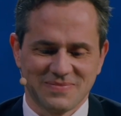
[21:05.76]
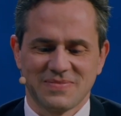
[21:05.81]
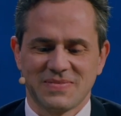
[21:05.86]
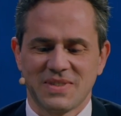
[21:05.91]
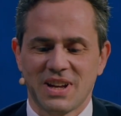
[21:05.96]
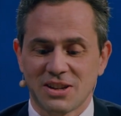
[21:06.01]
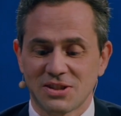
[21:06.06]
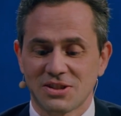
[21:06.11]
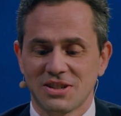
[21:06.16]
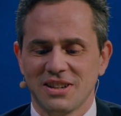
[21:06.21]

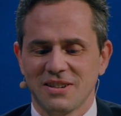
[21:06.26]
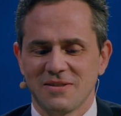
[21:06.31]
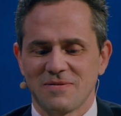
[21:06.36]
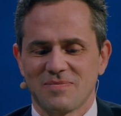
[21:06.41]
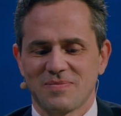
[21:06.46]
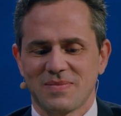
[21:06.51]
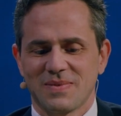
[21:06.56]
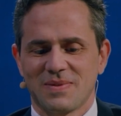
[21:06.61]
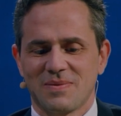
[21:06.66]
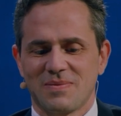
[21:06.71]
Next year,
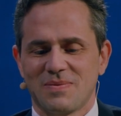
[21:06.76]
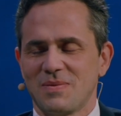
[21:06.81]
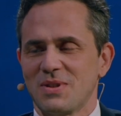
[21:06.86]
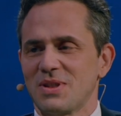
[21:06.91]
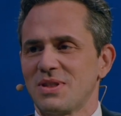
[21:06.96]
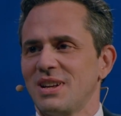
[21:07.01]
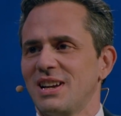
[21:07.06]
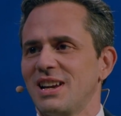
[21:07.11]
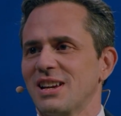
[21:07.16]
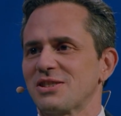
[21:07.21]

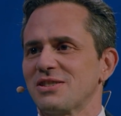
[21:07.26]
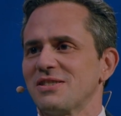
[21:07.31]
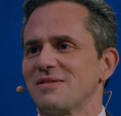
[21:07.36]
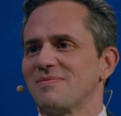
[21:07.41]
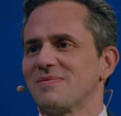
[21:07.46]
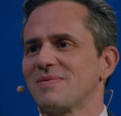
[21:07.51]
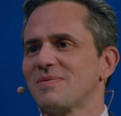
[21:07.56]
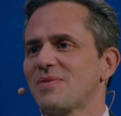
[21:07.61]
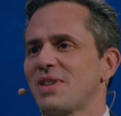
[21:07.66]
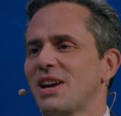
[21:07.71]
with the election.
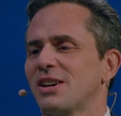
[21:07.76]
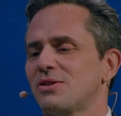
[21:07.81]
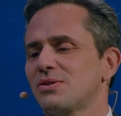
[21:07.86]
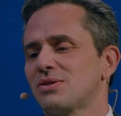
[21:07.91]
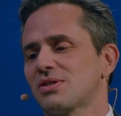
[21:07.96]
Thank you